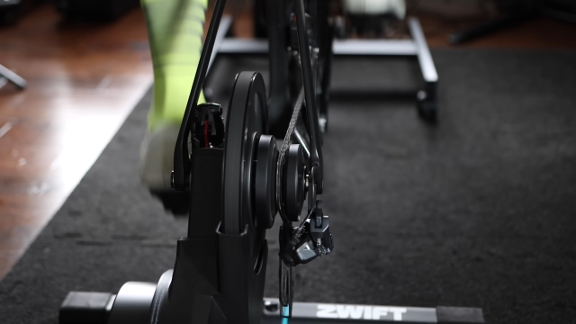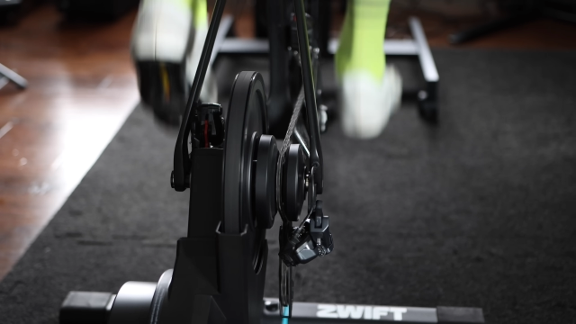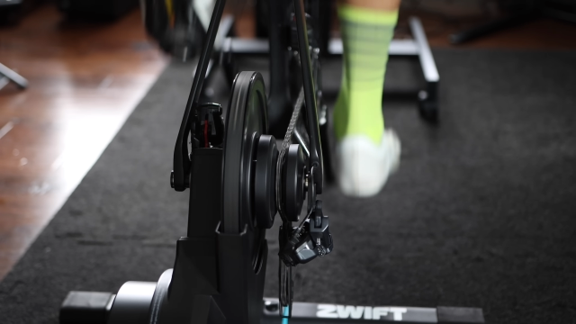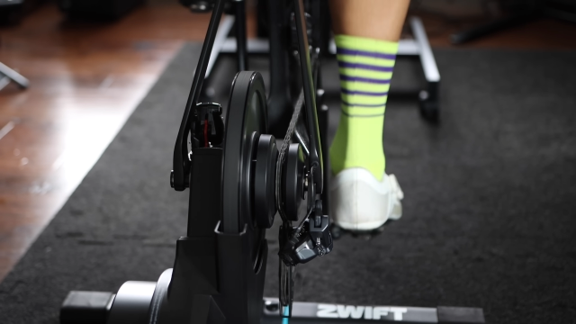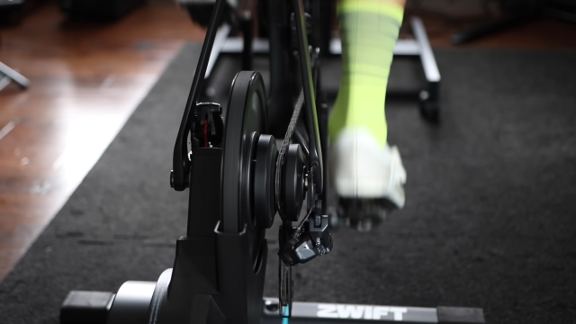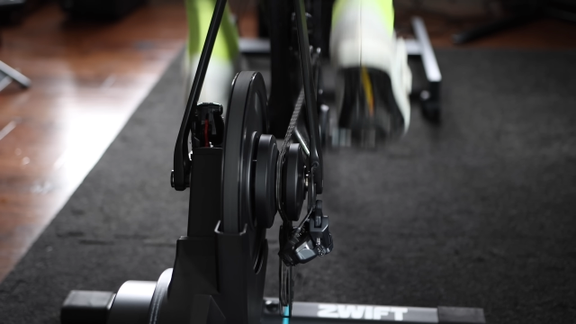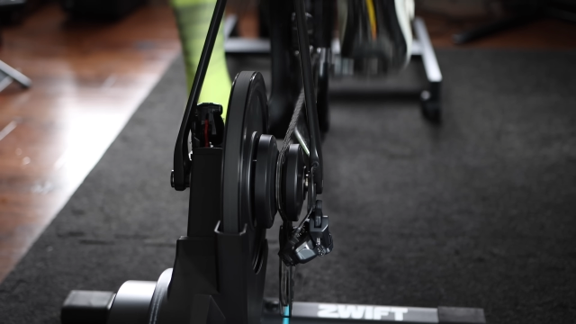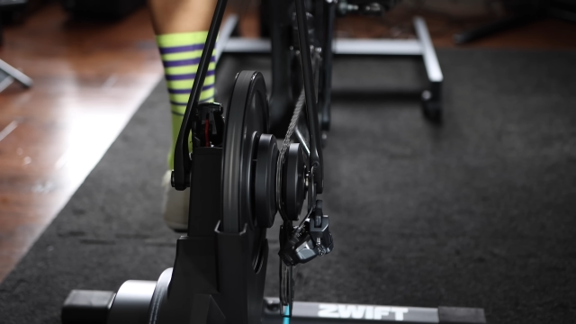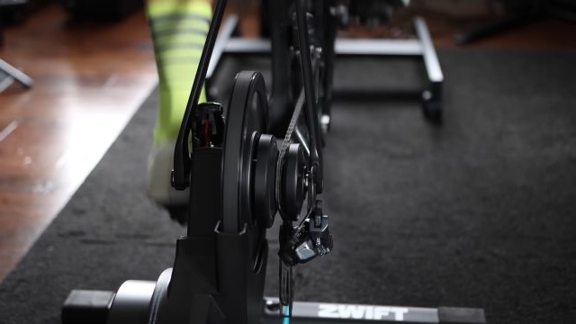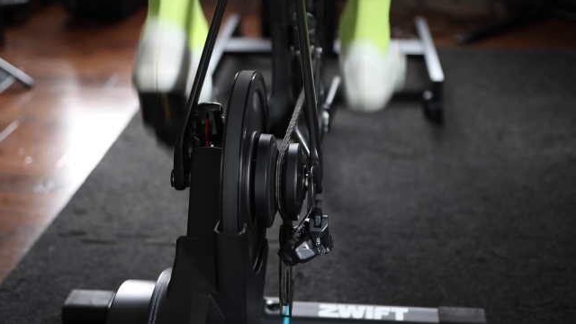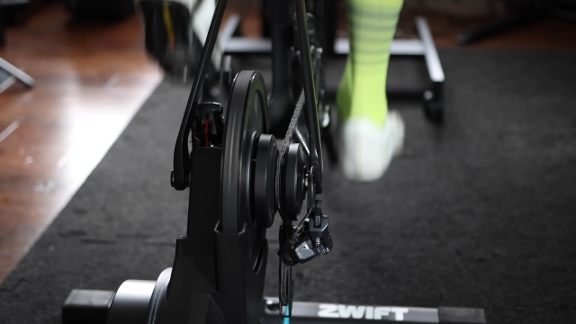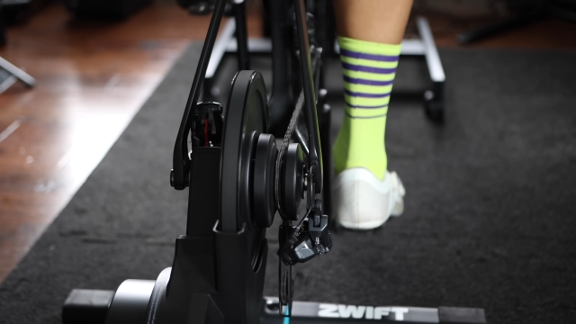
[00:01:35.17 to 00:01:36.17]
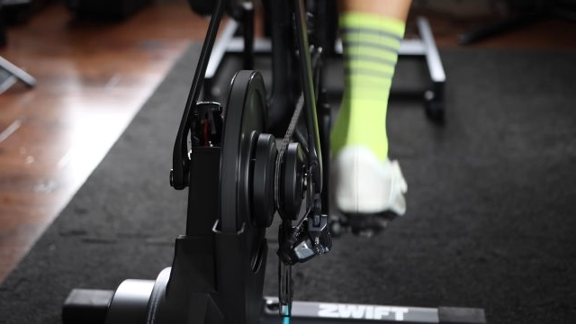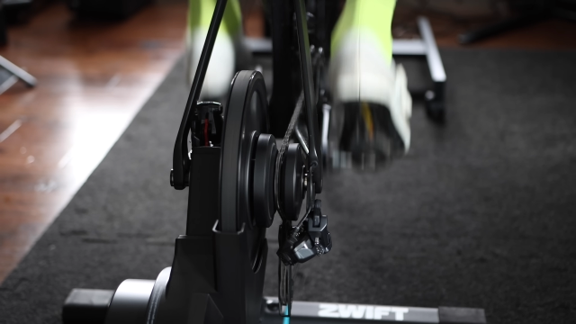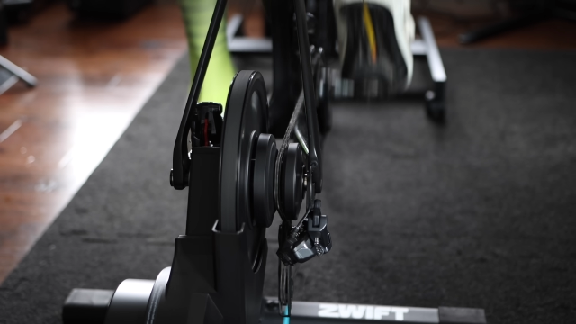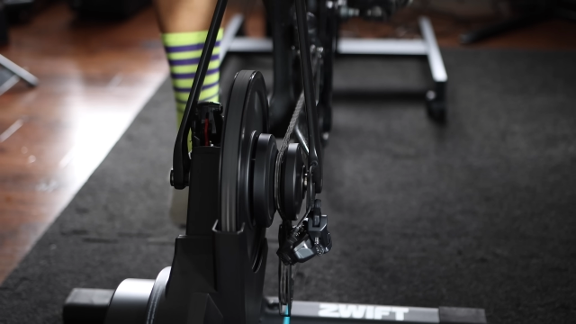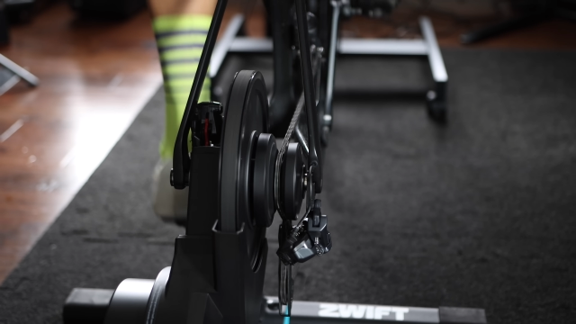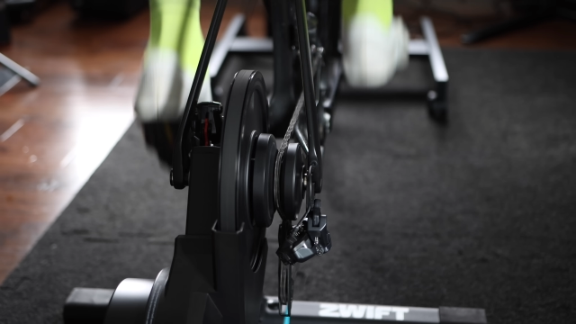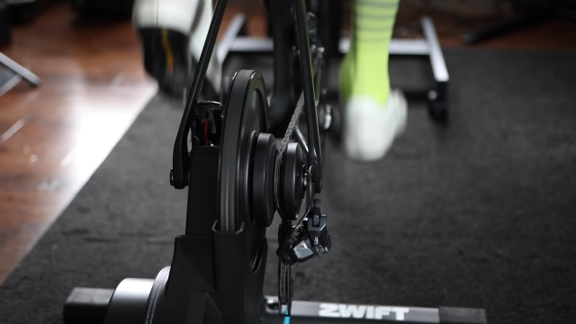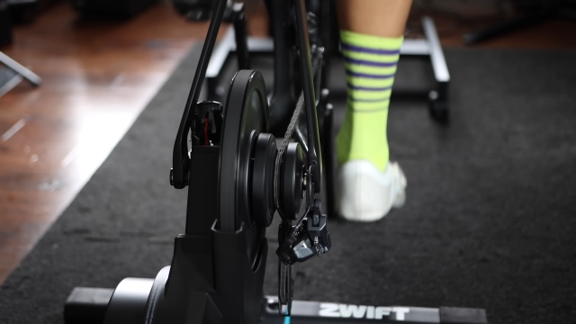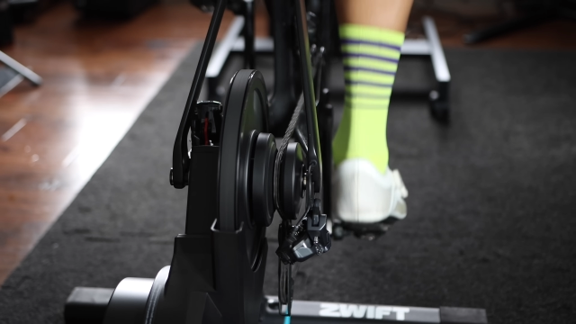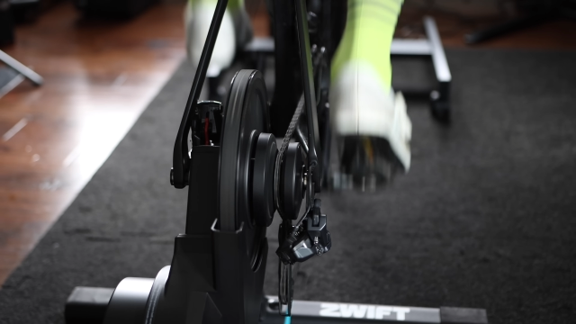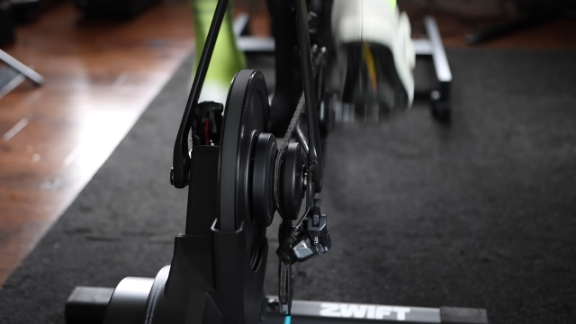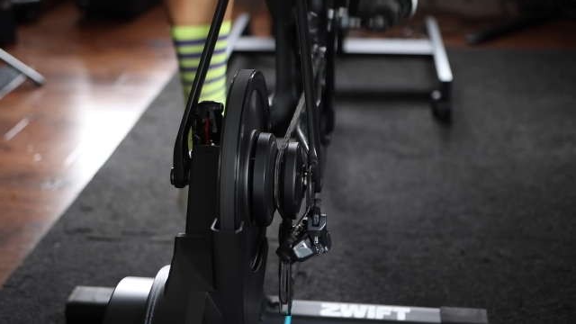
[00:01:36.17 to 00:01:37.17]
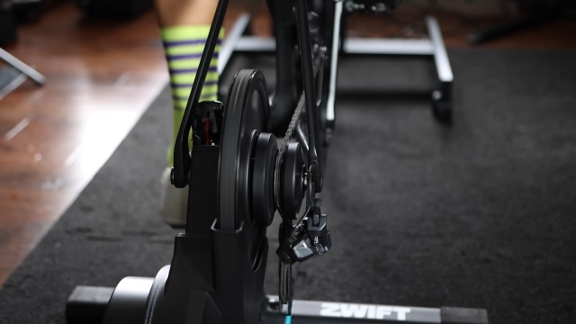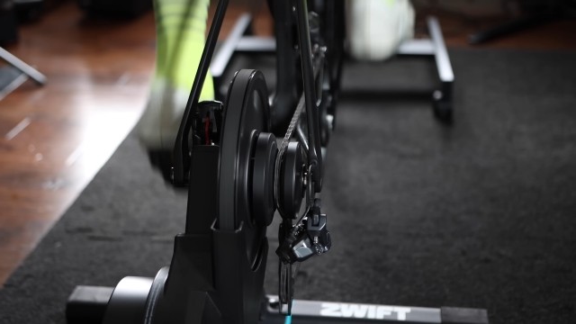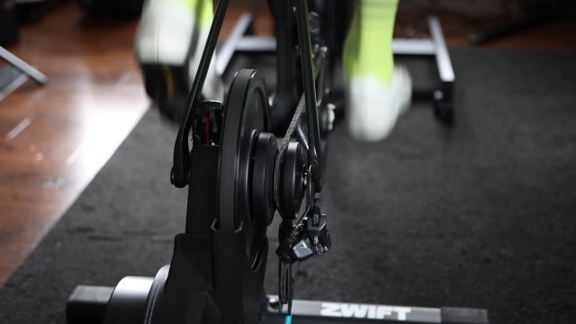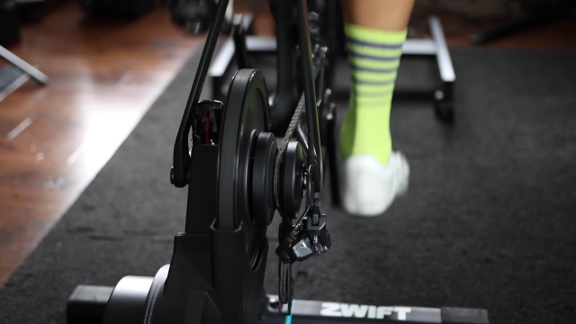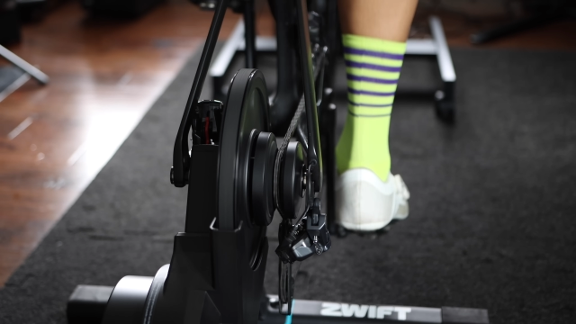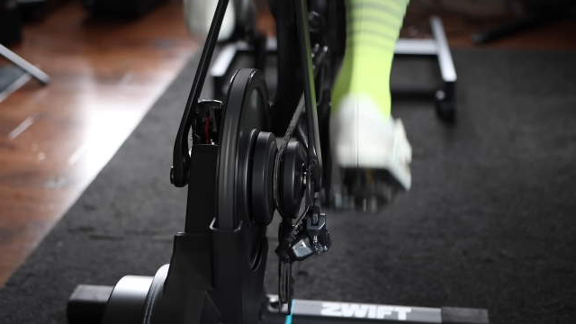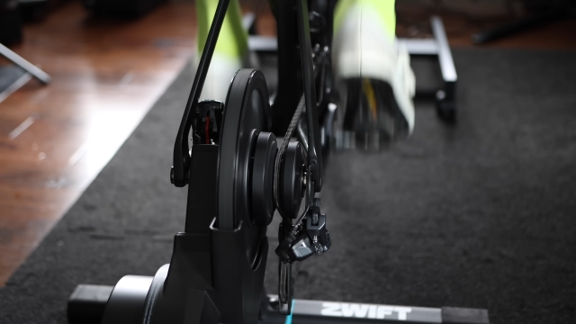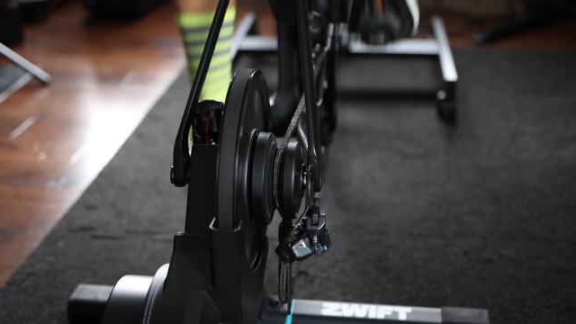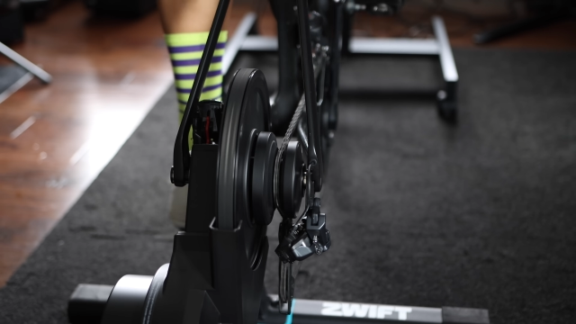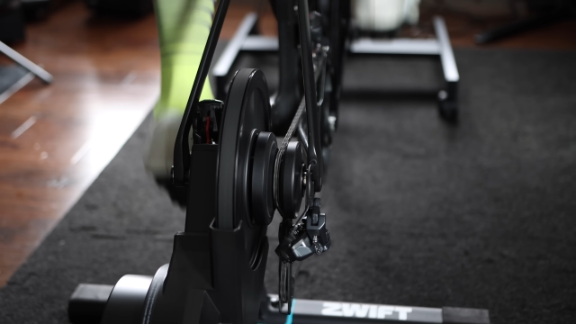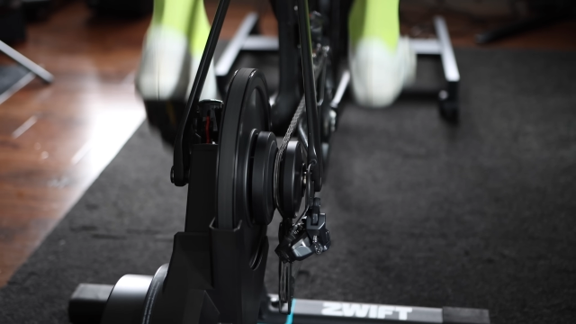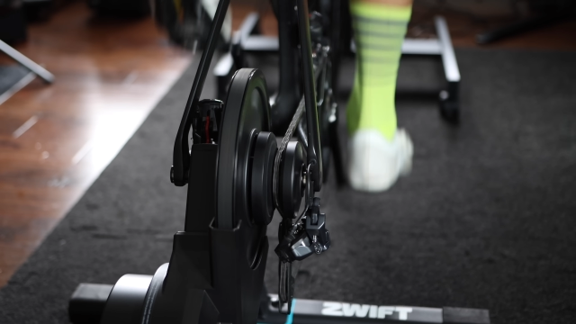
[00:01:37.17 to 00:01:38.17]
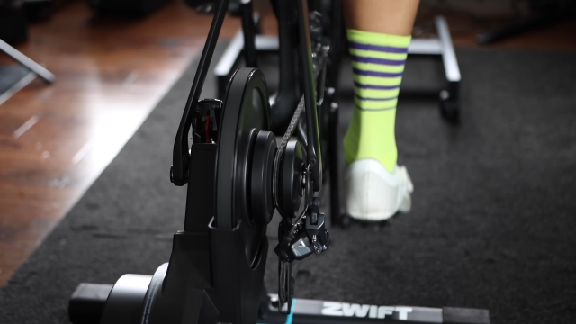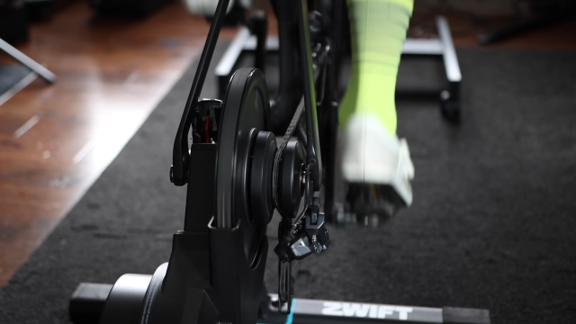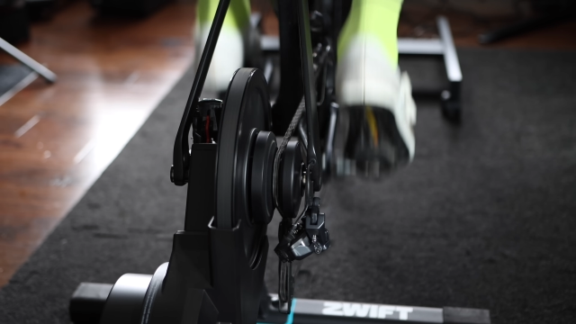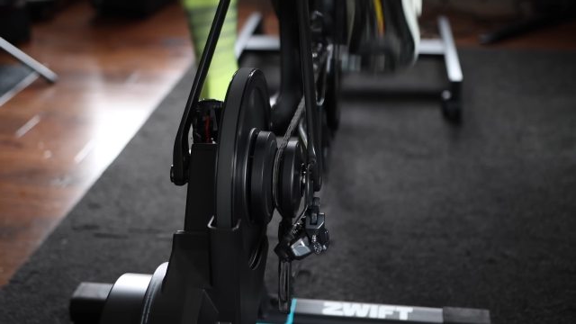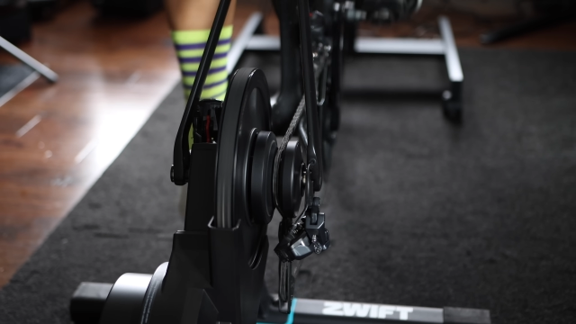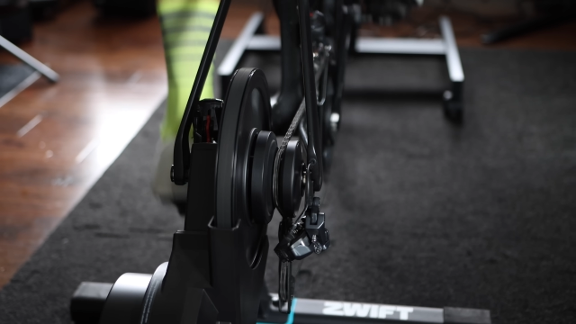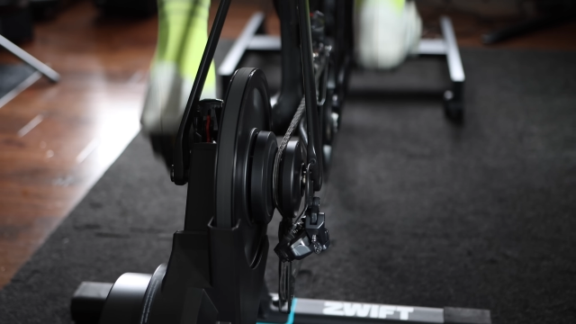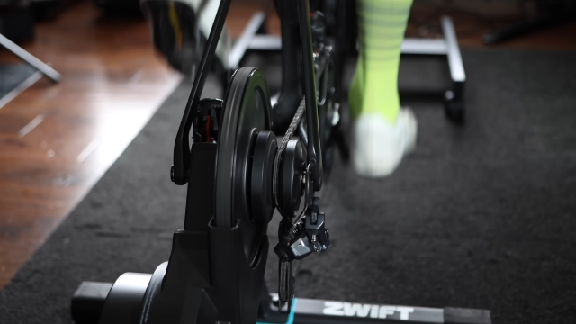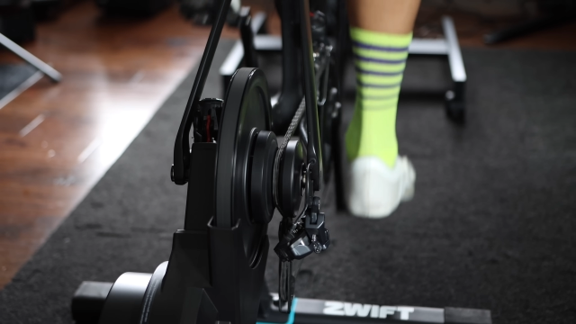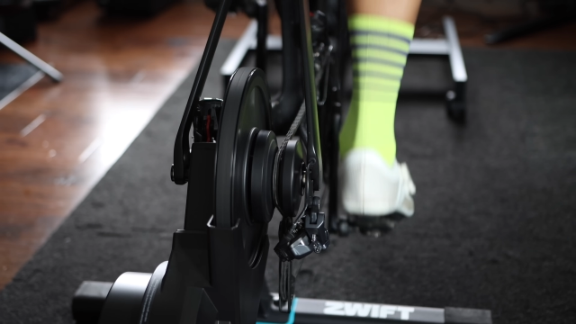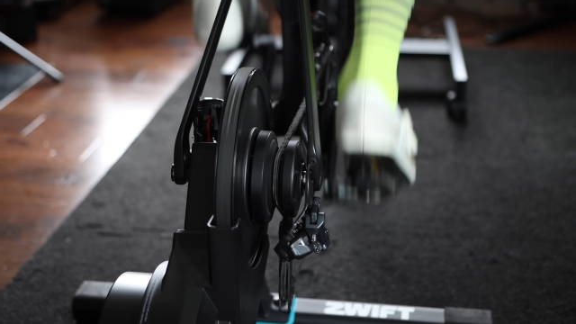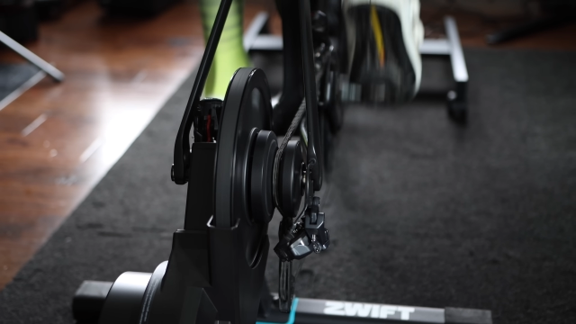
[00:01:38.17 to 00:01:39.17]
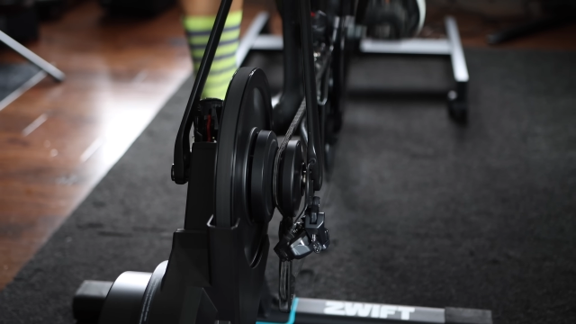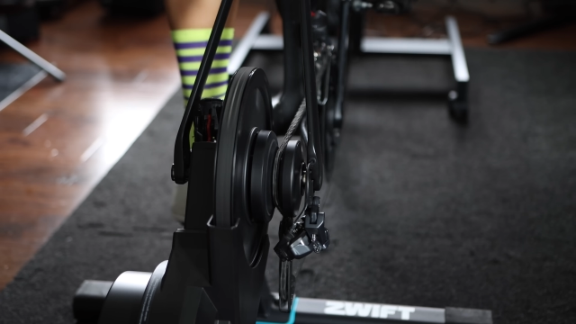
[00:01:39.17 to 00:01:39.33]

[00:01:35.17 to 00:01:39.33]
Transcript: (no speaker visible)